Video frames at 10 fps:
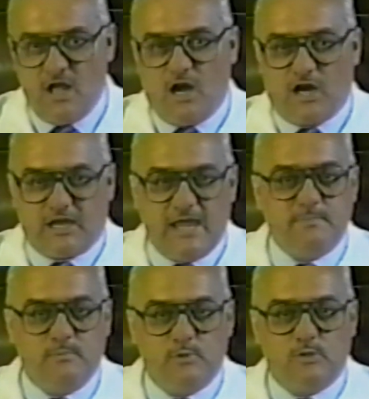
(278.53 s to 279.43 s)
are
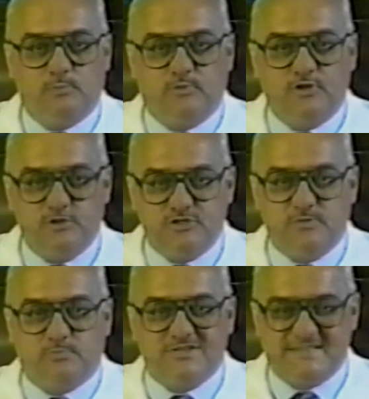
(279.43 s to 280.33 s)
capable of producing
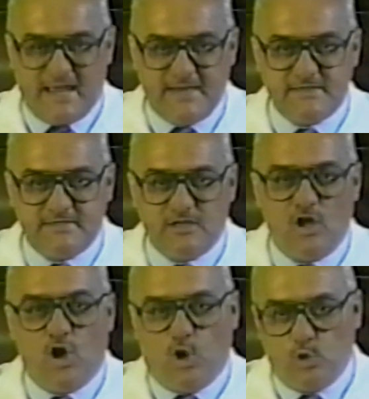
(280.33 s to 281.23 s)
precise
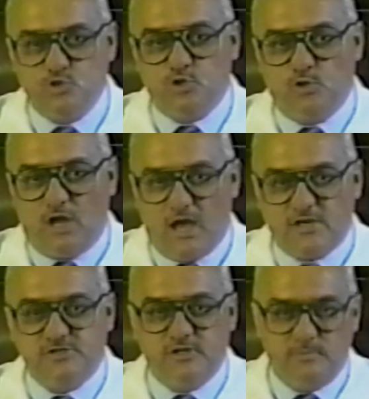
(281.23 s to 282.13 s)
ozone
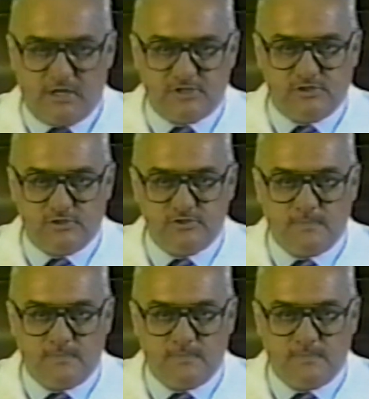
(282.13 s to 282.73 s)
oxygen mixtures